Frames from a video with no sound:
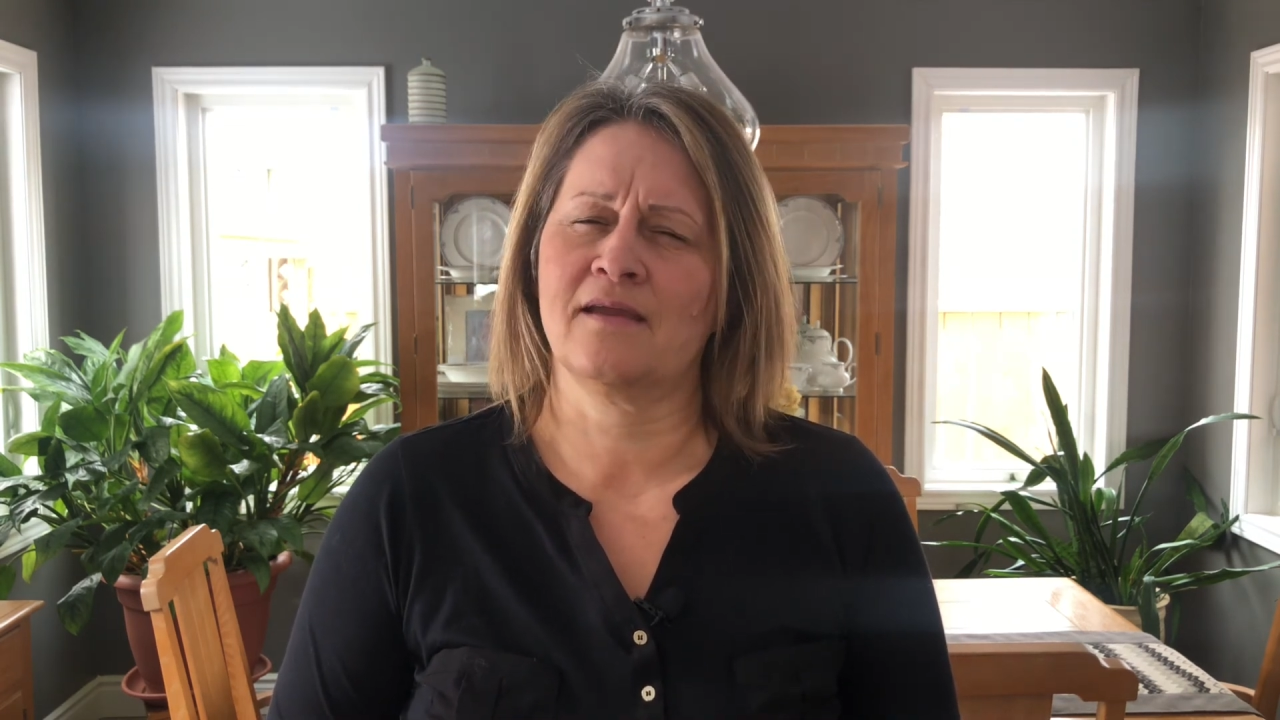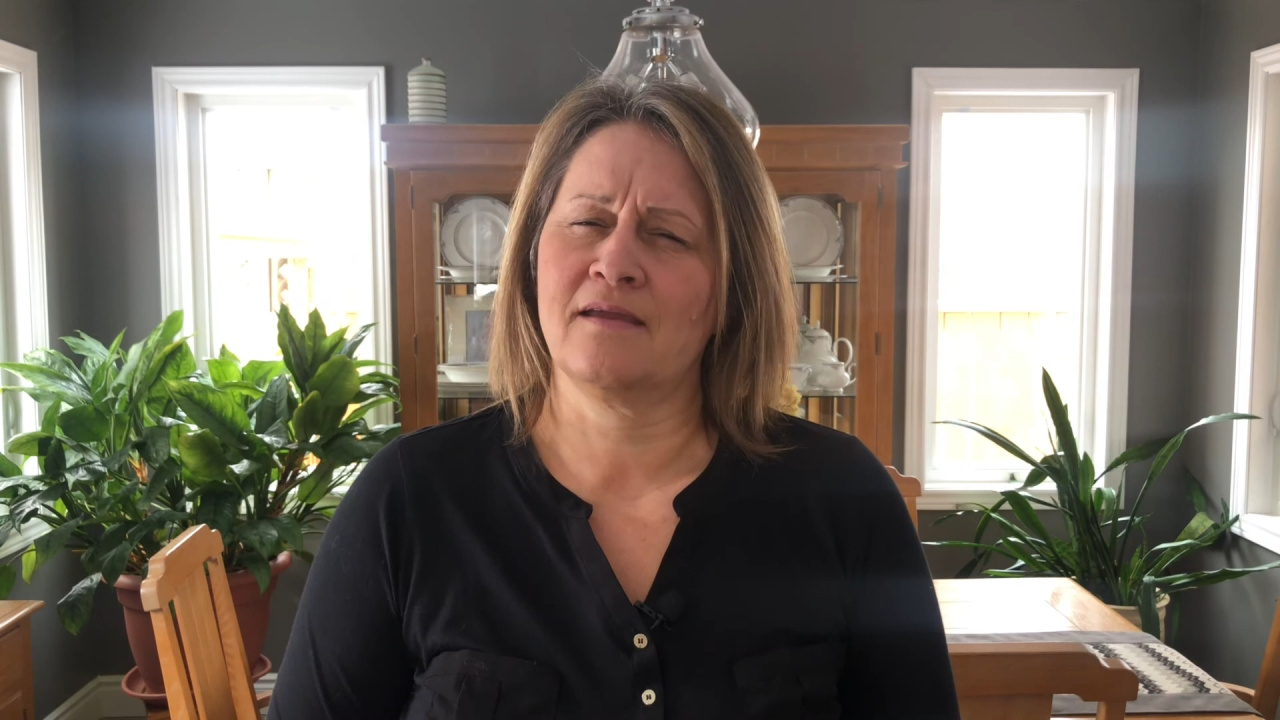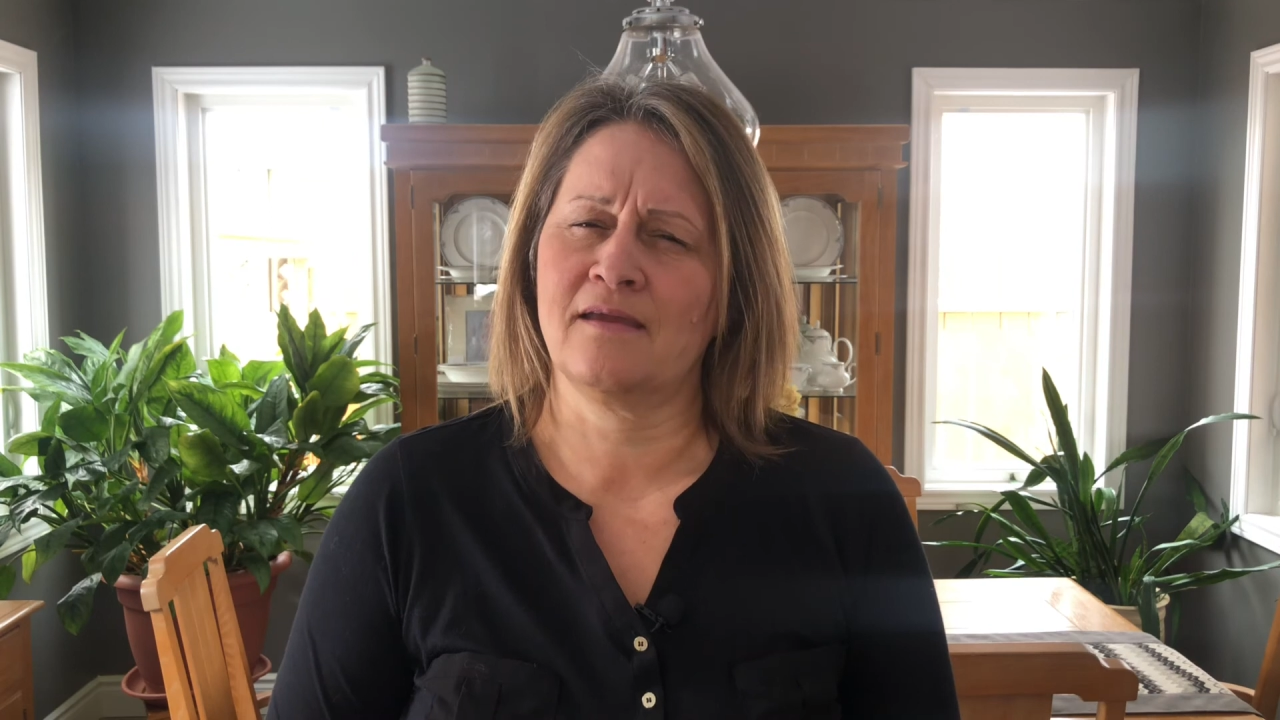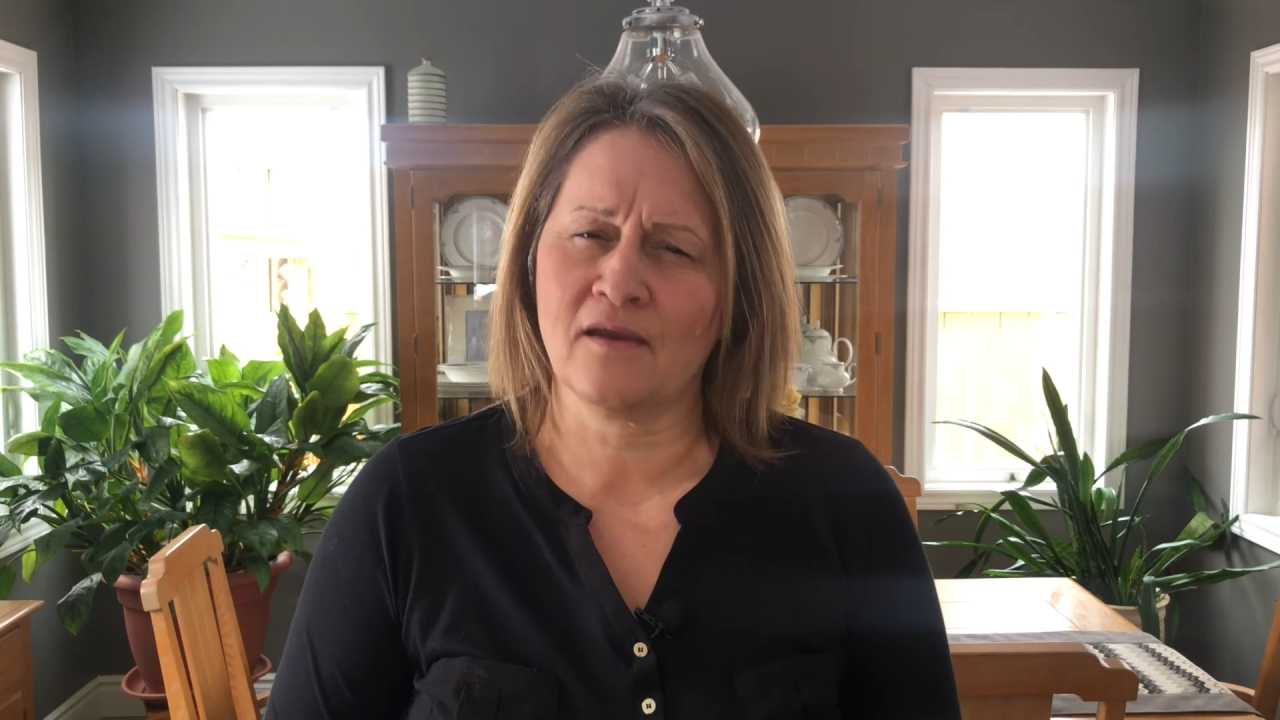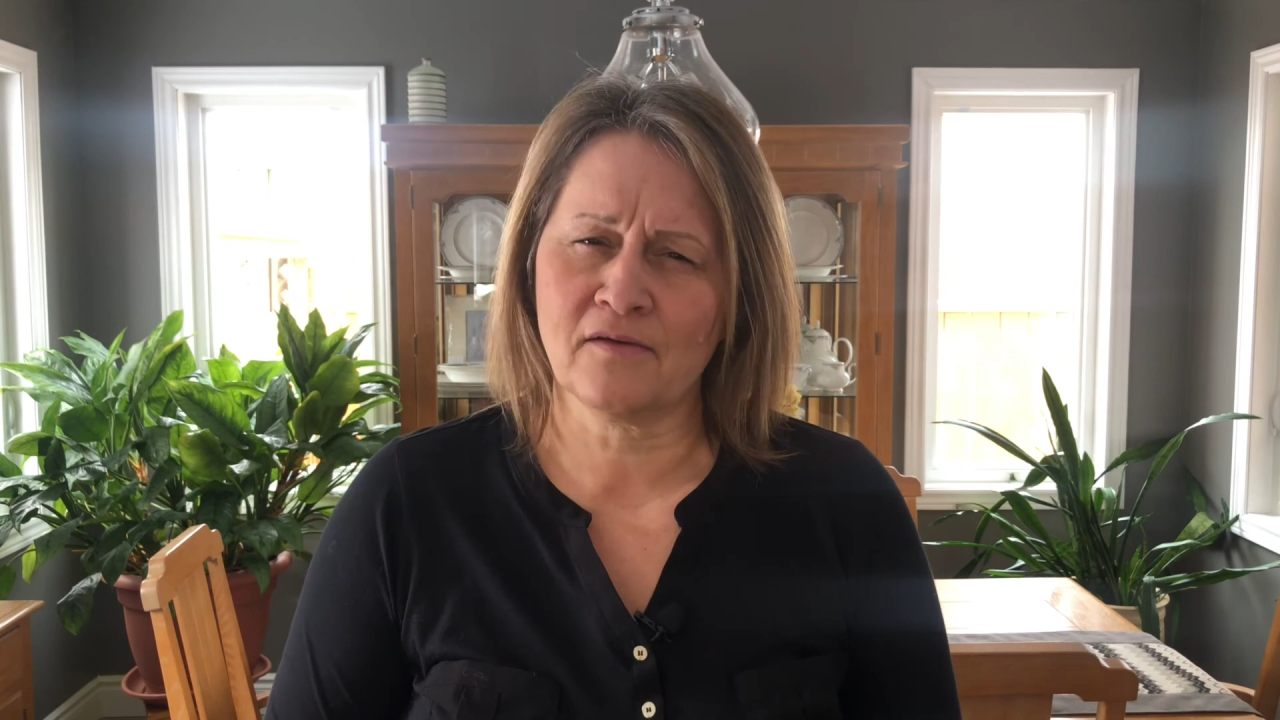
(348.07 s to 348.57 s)

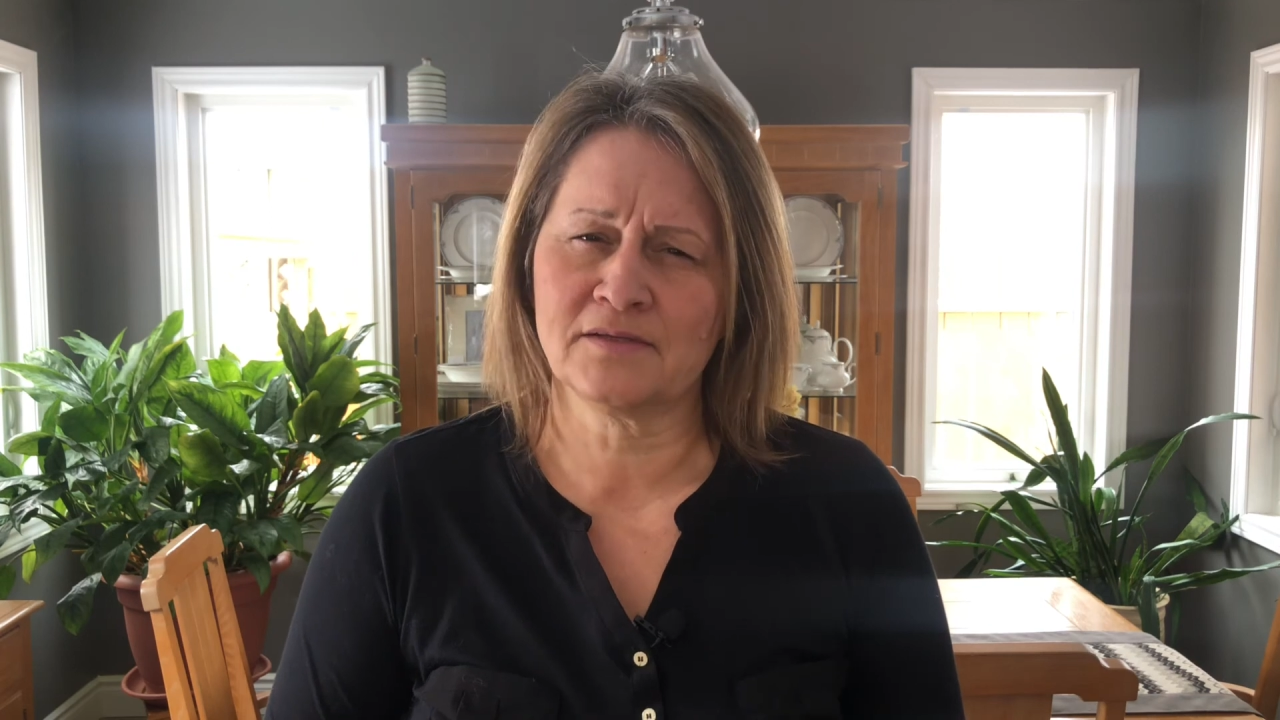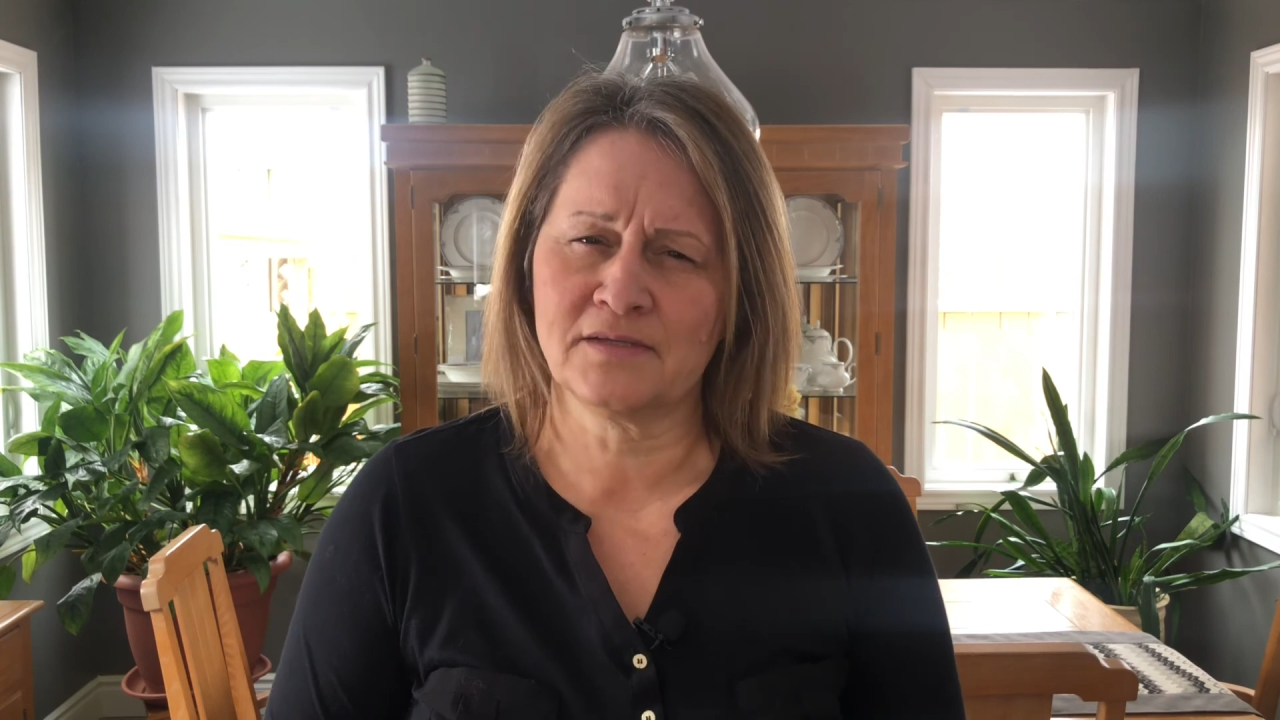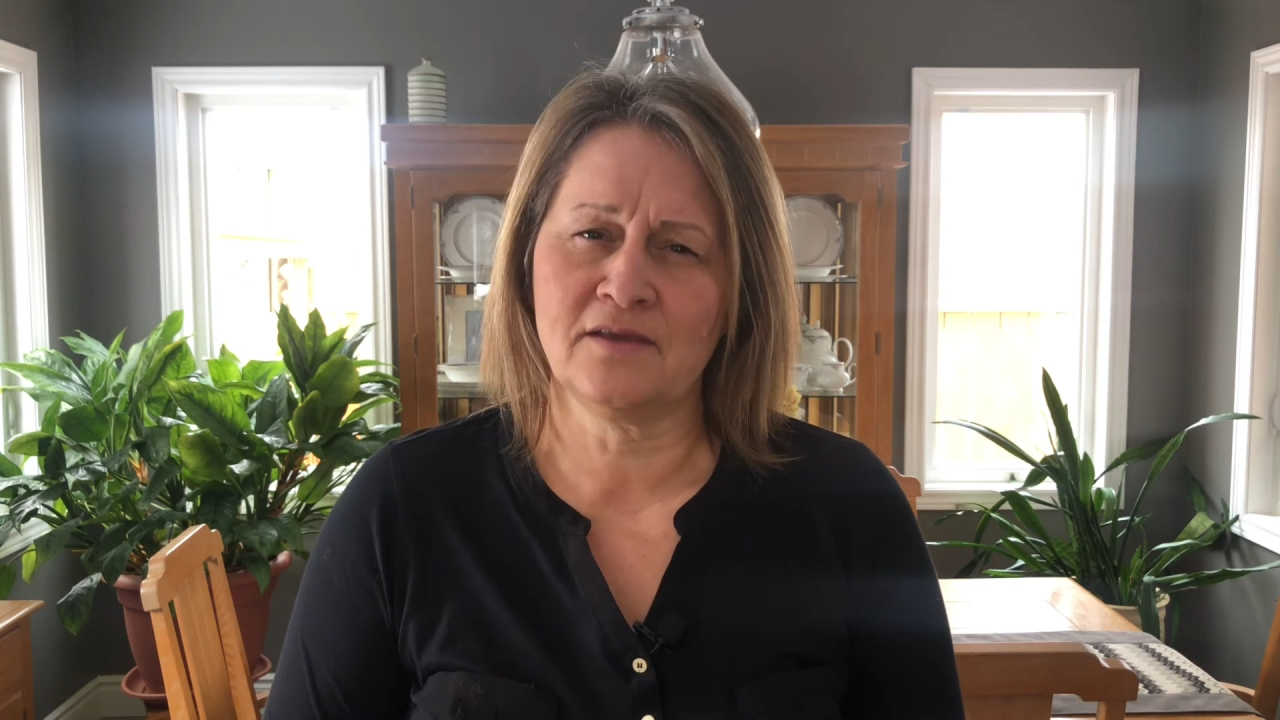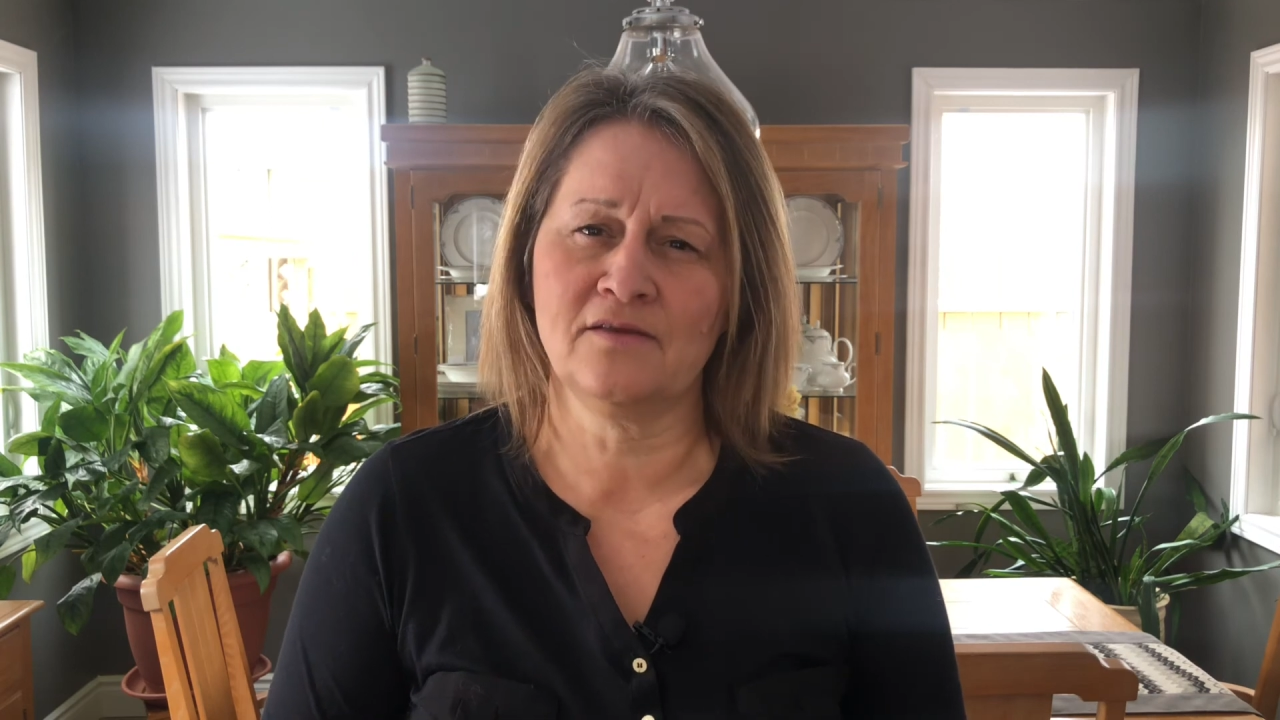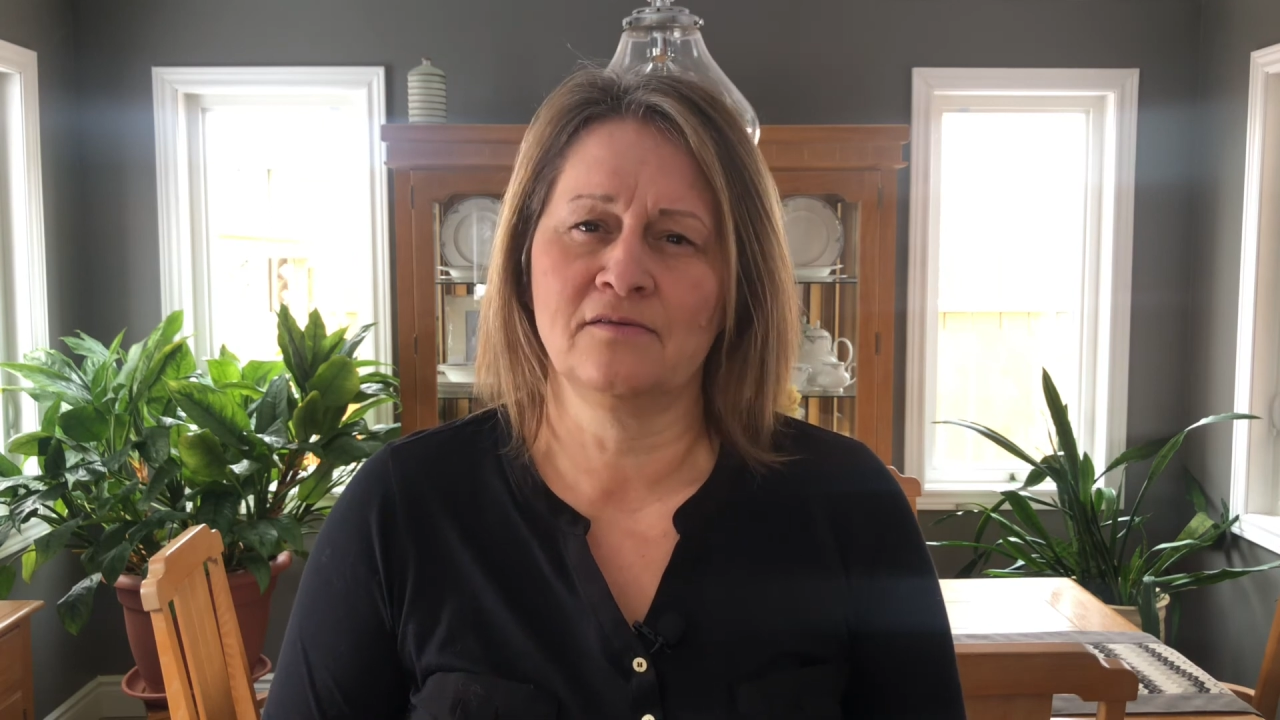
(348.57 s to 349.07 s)

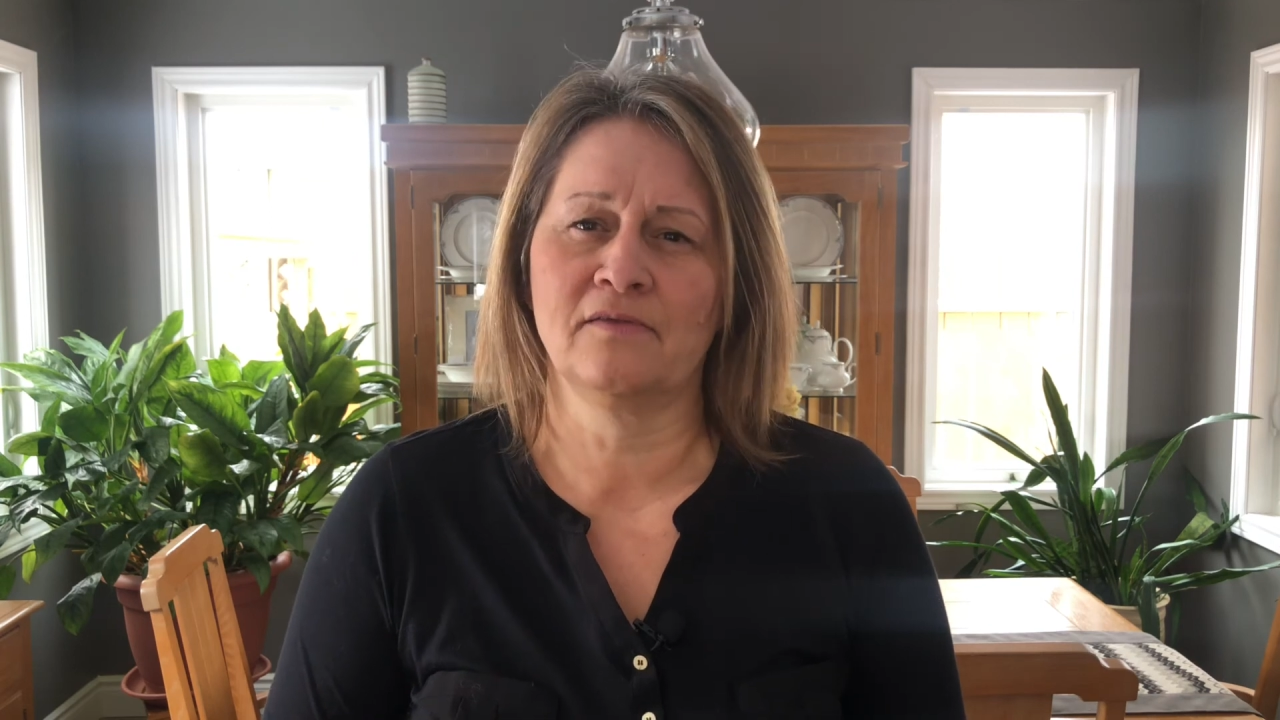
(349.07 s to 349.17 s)
guarantee you